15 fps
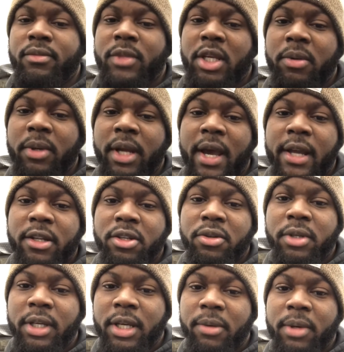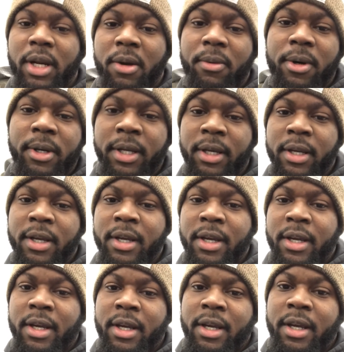did what I had to do to get what I wanted,
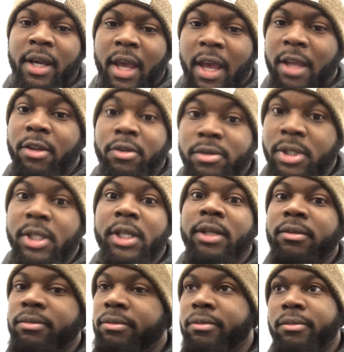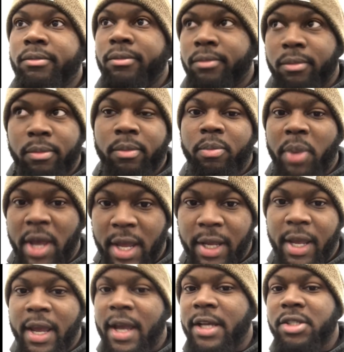and usually
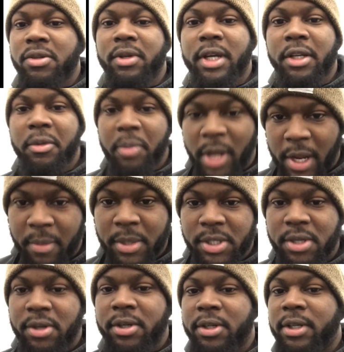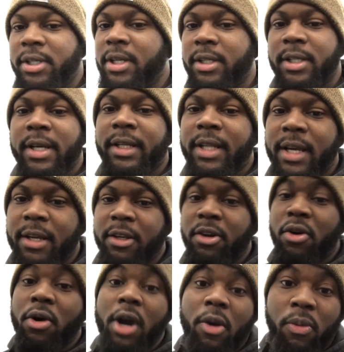paid cash. I don't got no payments on it or nothing like that.
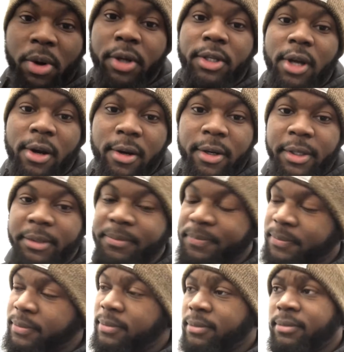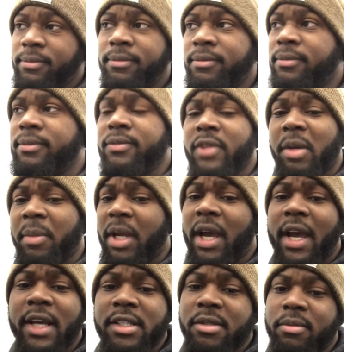Or I worked hard. I mean,
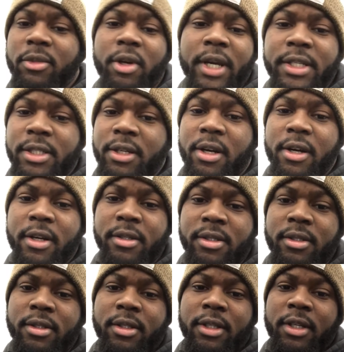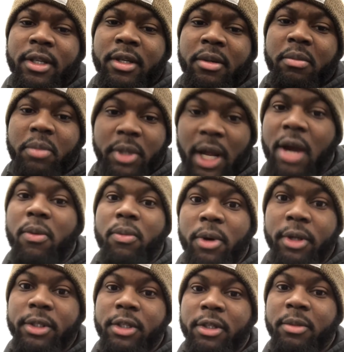I had some crazy cars, but I
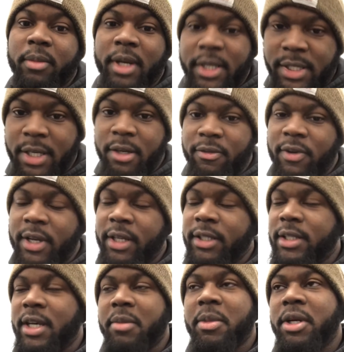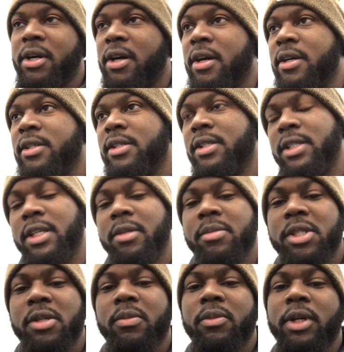worked on them myself. I didn't take my cars and send
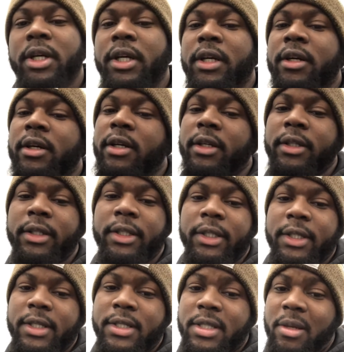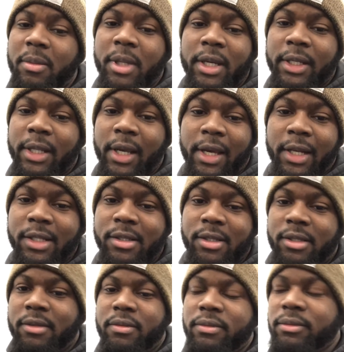them somewhere or something like that. It's
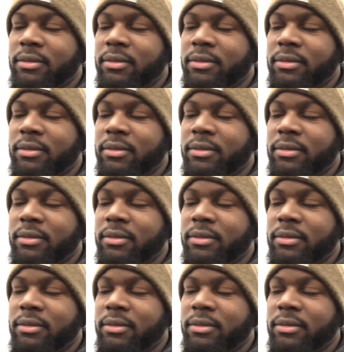just